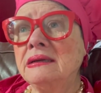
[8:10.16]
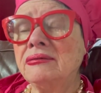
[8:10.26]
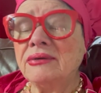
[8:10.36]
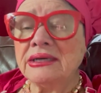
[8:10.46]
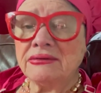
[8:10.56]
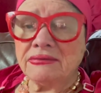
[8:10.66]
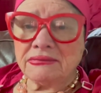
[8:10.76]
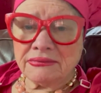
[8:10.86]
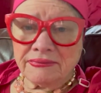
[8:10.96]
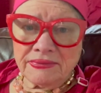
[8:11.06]
well,
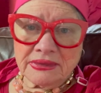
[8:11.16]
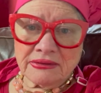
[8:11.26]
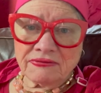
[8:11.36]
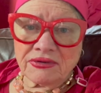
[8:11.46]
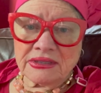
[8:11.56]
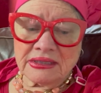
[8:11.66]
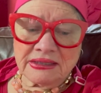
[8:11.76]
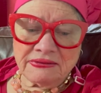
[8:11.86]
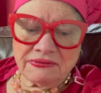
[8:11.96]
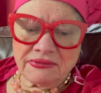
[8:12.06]
Fred and
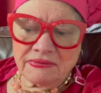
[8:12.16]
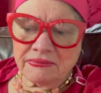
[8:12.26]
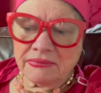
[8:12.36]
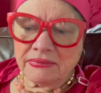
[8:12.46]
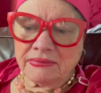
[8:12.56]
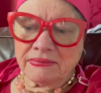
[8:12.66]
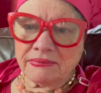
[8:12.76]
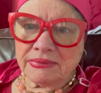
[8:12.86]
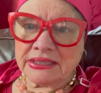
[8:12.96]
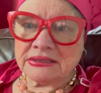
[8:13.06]
I have
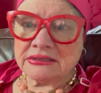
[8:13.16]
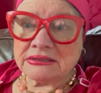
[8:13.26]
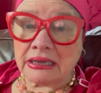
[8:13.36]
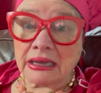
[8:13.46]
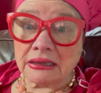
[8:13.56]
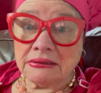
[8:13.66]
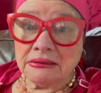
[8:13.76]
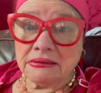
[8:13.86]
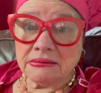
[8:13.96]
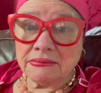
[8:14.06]
been sad
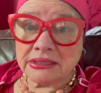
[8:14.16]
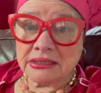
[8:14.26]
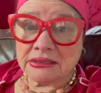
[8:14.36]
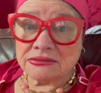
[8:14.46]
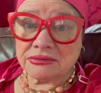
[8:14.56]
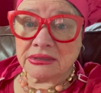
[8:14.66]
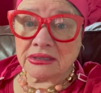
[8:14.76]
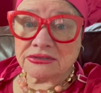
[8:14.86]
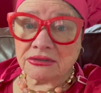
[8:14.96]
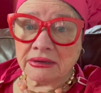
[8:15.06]
because we
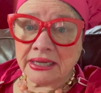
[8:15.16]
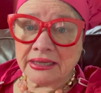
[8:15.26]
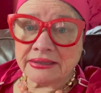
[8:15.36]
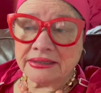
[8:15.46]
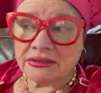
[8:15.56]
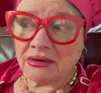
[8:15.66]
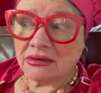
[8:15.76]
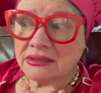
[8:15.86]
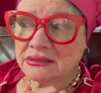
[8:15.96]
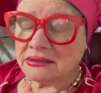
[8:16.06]
lost our Annie
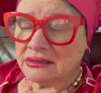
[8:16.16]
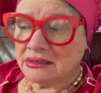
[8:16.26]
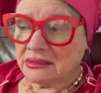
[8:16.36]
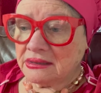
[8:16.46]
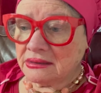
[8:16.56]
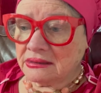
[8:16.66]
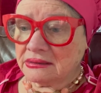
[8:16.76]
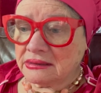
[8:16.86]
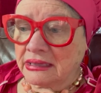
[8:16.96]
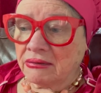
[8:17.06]
dog. And
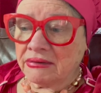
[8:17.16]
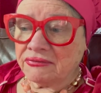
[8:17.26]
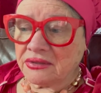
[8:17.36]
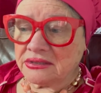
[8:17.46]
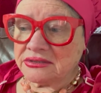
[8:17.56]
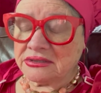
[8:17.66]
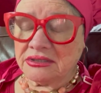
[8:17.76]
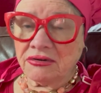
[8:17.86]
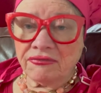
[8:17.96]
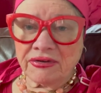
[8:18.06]
now I've lost a
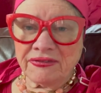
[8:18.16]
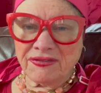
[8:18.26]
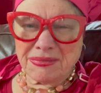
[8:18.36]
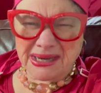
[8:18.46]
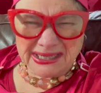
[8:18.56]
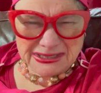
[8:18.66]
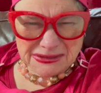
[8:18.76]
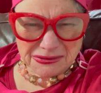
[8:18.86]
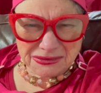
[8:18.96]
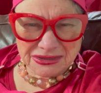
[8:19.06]
dear friend from high
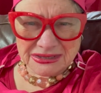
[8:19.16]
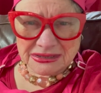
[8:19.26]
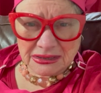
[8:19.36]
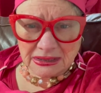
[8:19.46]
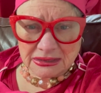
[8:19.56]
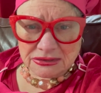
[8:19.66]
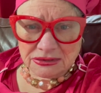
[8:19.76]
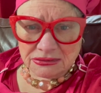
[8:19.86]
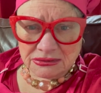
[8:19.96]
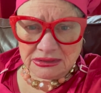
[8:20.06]
school just the last
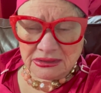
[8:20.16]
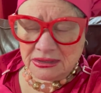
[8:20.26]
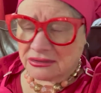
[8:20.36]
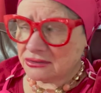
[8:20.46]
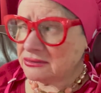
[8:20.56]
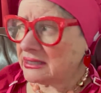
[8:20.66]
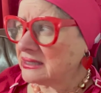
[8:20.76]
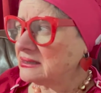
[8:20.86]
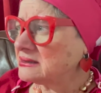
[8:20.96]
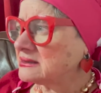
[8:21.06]
two
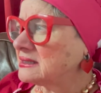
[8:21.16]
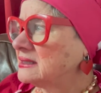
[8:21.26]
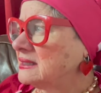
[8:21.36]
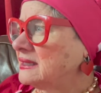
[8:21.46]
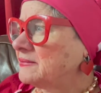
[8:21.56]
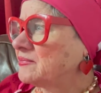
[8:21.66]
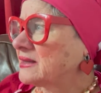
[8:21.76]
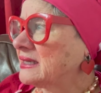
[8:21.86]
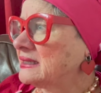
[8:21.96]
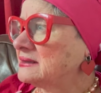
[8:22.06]
days.
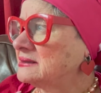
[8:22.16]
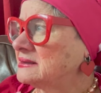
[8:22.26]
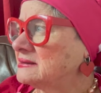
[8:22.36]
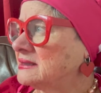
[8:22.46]
And